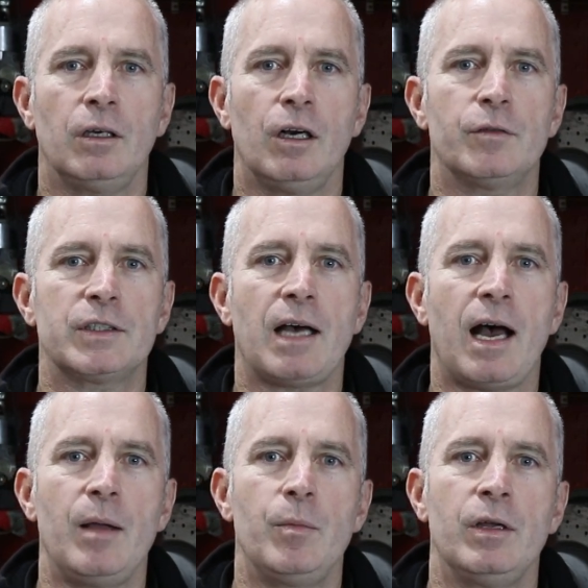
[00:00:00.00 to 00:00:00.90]
Over
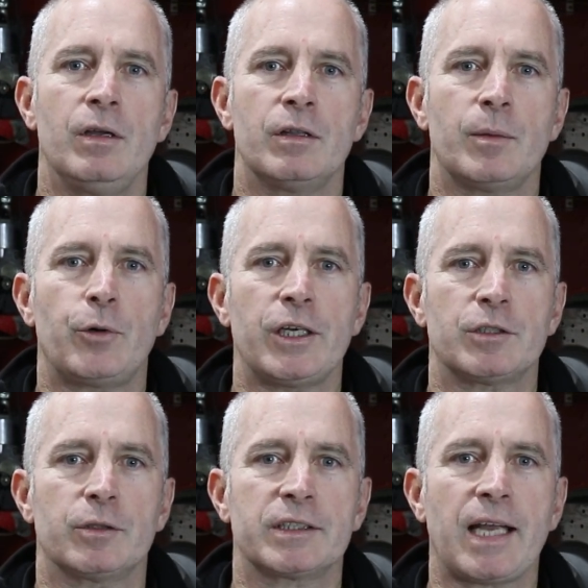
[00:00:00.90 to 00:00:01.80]
time, the
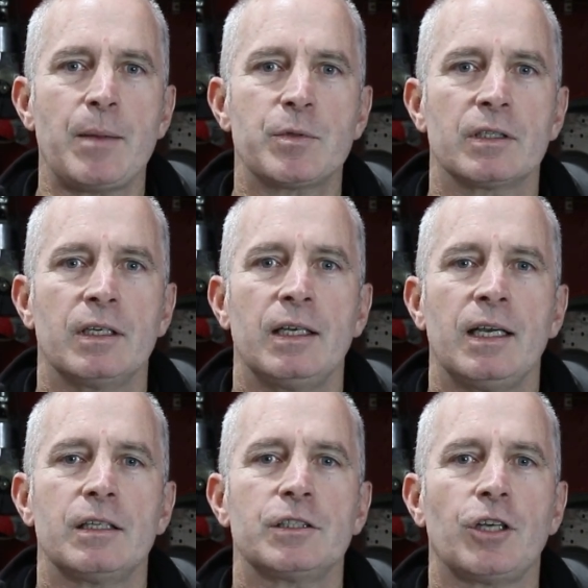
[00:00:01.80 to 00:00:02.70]
pressure escapes
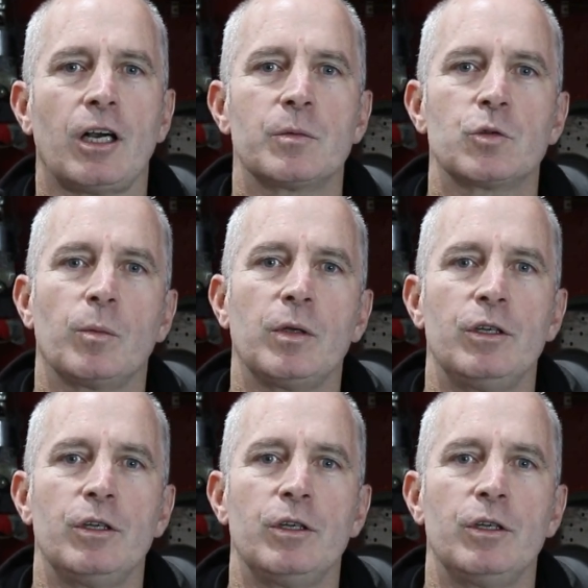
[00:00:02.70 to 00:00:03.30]
and the shock absorber